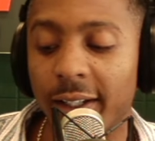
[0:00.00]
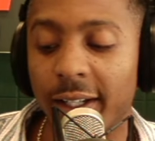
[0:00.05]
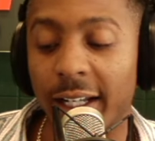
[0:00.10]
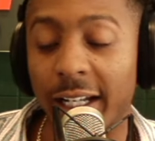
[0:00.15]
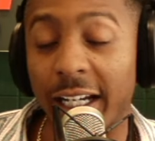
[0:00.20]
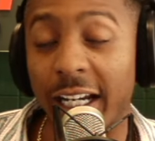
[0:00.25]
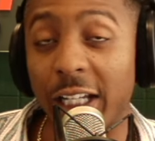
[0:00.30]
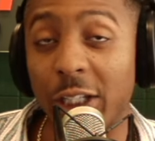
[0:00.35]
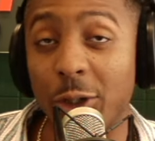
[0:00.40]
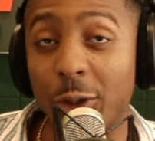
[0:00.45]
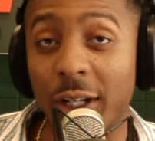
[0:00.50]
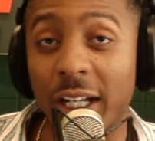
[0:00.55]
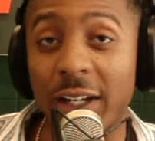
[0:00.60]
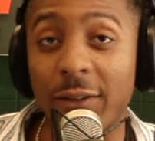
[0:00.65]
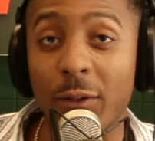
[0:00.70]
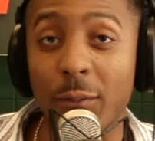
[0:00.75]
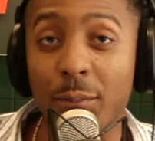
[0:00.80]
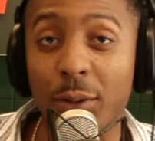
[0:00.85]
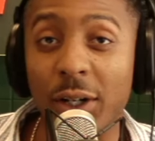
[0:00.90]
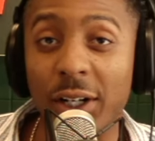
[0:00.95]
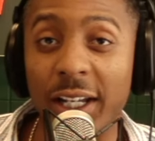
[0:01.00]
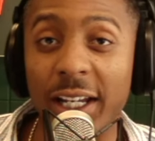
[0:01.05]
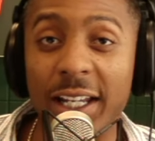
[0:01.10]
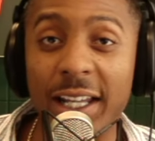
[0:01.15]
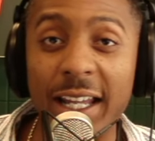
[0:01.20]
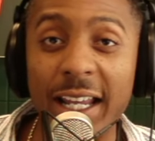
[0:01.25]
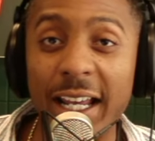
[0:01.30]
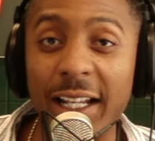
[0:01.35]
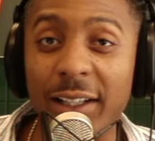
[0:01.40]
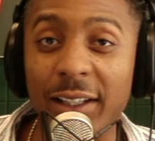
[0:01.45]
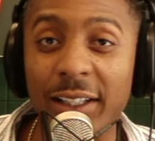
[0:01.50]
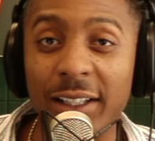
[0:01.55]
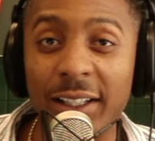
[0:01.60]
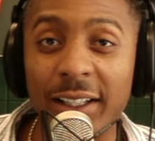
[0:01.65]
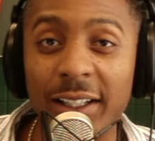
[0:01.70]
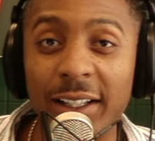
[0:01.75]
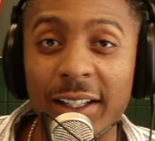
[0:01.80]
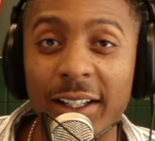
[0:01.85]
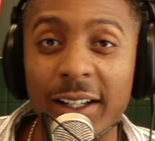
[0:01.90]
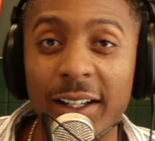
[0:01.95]
And again, you could even put in that
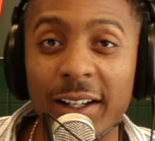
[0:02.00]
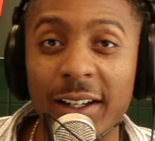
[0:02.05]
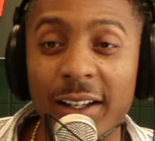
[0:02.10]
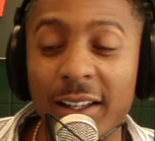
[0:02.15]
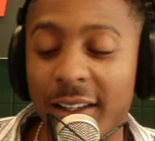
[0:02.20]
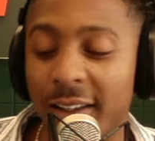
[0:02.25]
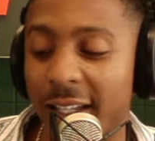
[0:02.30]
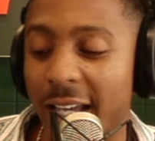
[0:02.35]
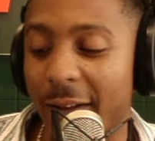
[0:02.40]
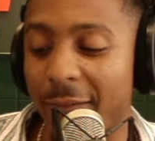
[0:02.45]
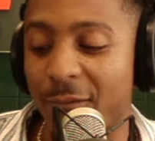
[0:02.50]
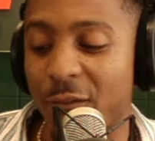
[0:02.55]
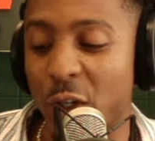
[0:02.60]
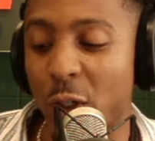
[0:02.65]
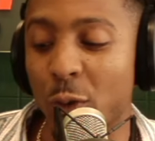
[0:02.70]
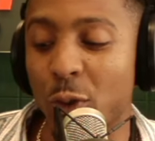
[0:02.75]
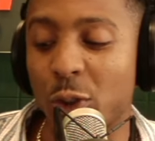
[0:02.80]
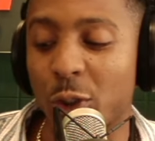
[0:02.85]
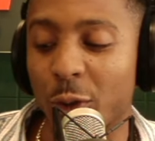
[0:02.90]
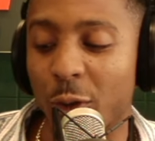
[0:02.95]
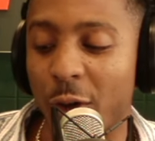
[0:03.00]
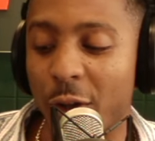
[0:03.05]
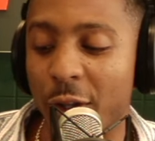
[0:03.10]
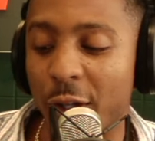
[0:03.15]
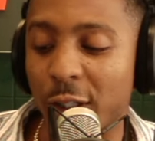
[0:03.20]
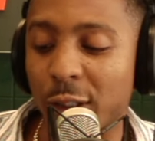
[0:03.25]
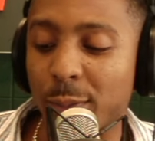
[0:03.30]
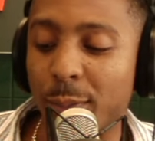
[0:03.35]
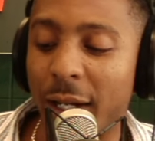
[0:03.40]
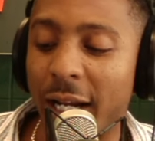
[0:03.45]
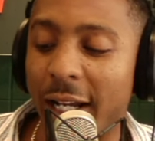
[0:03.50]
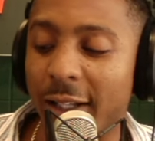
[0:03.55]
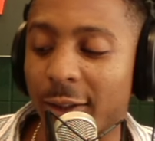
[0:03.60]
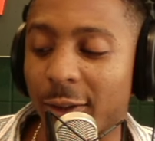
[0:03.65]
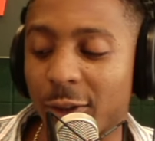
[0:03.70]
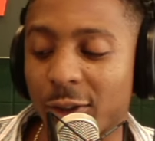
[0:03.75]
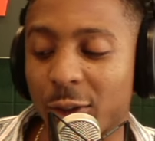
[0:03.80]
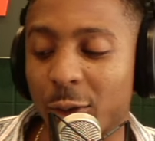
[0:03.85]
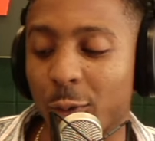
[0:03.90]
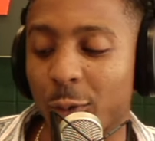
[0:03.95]
future on those
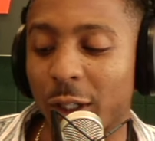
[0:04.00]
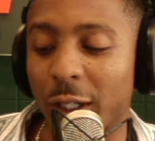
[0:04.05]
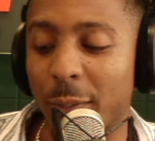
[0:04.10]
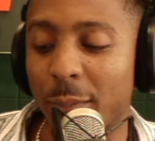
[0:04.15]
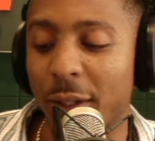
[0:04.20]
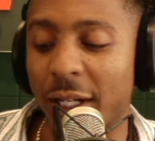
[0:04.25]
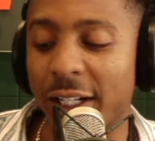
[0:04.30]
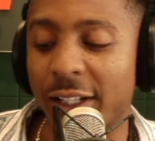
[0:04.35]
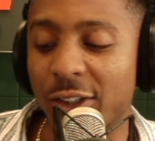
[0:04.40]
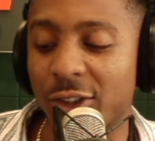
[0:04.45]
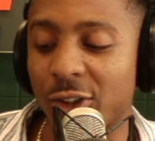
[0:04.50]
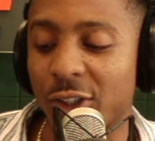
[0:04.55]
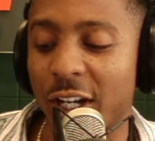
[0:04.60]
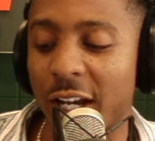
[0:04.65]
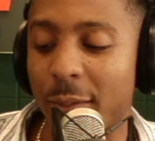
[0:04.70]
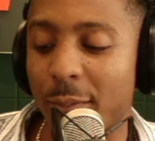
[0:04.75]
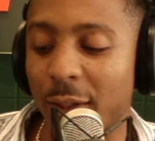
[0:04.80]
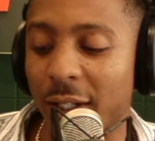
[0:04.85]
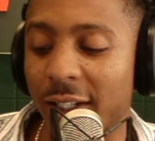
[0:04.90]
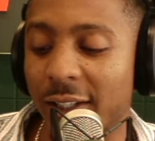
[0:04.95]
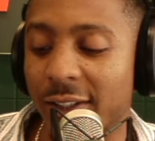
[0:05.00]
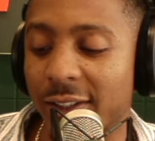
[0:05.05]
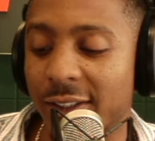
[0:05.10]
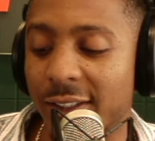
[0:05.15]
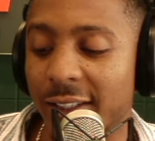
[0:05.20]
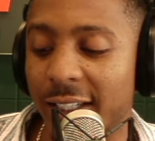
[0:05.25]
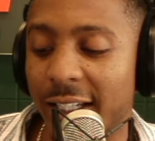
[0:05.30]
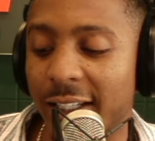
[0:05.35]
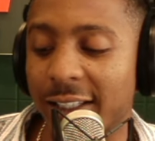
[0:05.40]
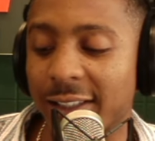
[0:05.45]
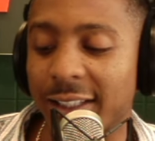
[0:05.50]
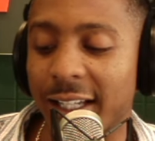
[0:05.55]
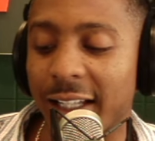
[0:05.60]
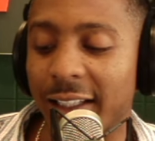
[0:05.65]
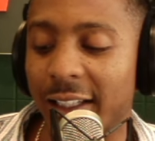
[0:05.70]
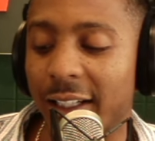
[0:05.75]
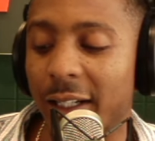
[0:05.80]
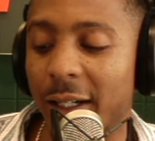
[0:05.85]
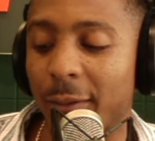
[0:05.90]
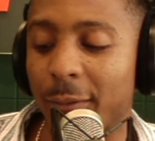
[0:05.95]
Panthers to repeat as champions in the
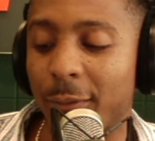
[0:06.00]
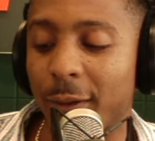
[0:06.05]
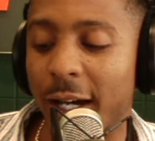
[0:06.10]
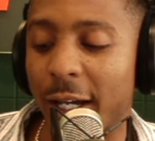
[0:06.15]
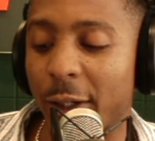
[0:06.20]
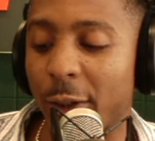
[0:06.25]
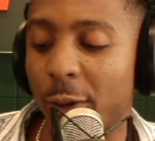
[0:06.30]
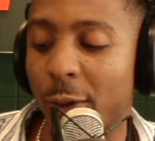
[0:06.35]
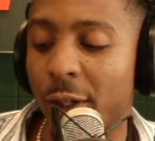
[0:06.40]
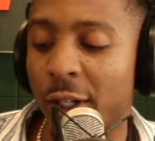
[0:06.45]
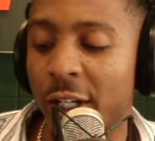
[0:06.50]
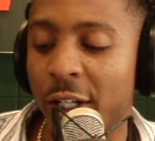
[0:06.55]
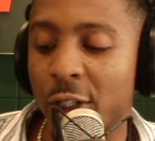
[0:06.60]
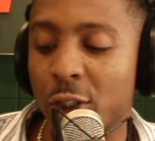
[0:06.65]
Stanley Cup Final.